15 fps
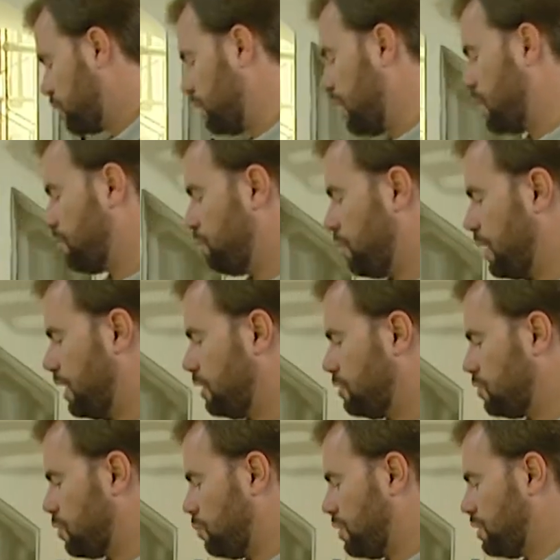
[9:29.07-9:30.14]
a lot of weight,
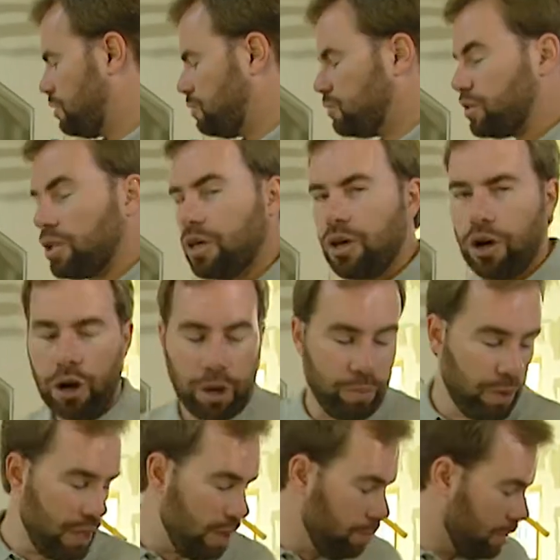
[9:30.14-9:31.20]
so we use our
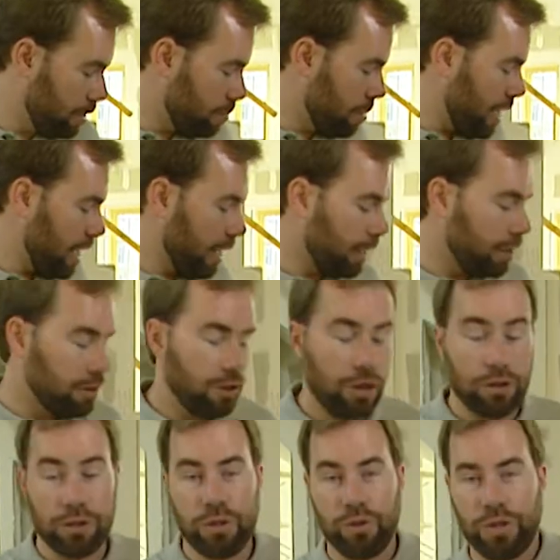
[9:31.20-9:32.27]
beam in the back, our
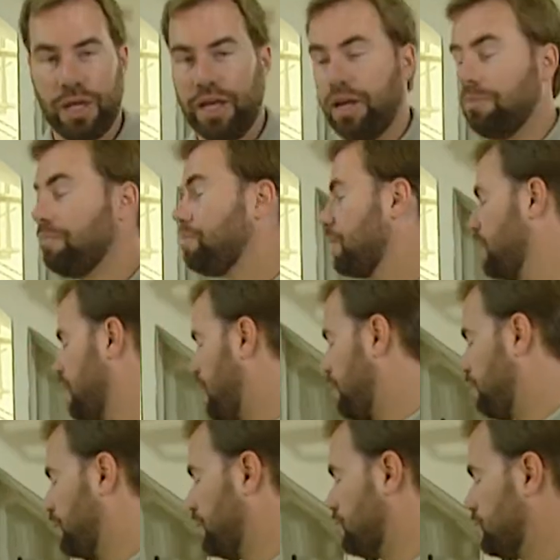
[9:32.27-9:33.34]
glulam, and
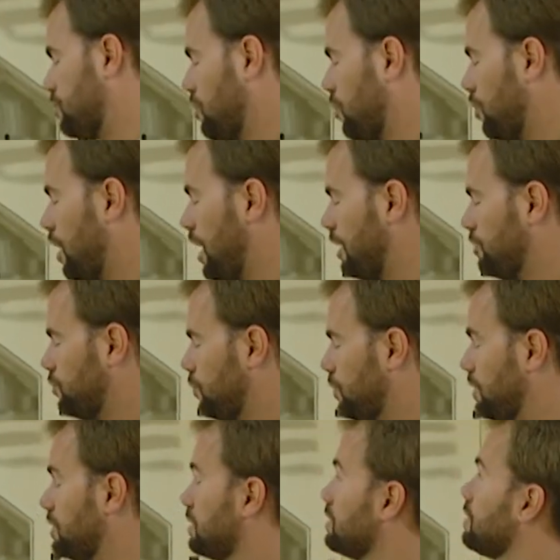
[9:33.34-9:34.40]
then we used our
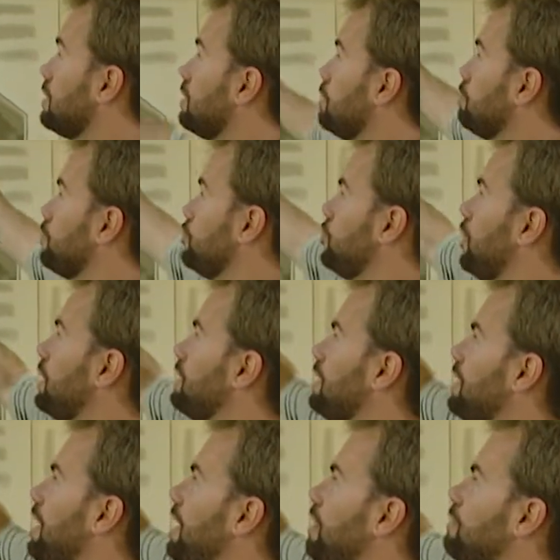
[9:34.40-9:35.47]
I-joist
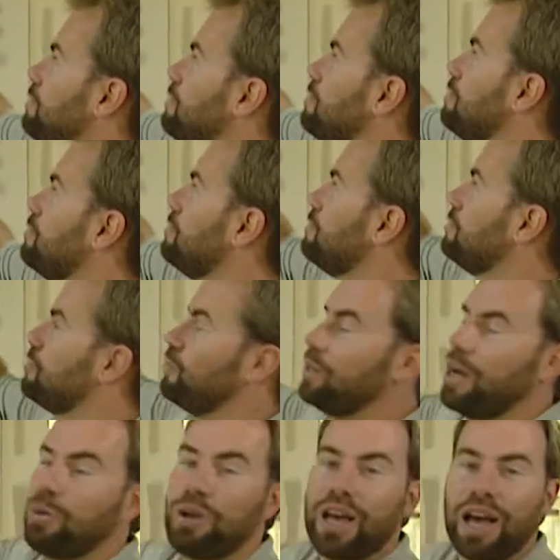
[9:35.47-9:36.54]
projecting out. So
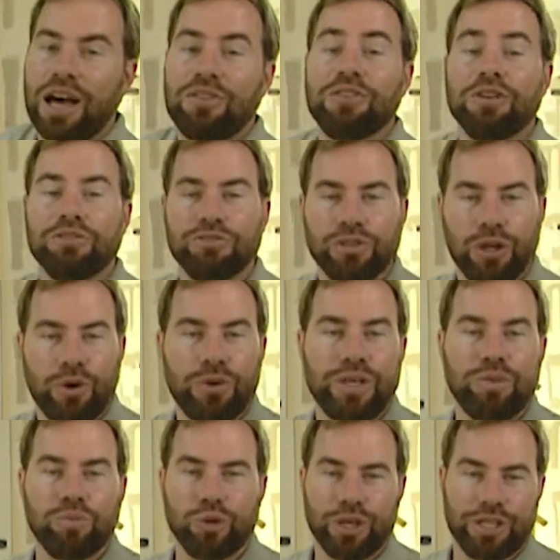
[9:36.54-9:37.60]
now we have a
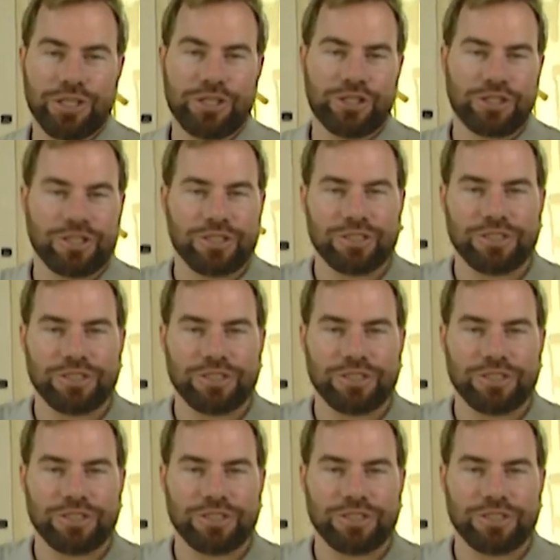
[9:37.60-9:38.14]
floating bridge.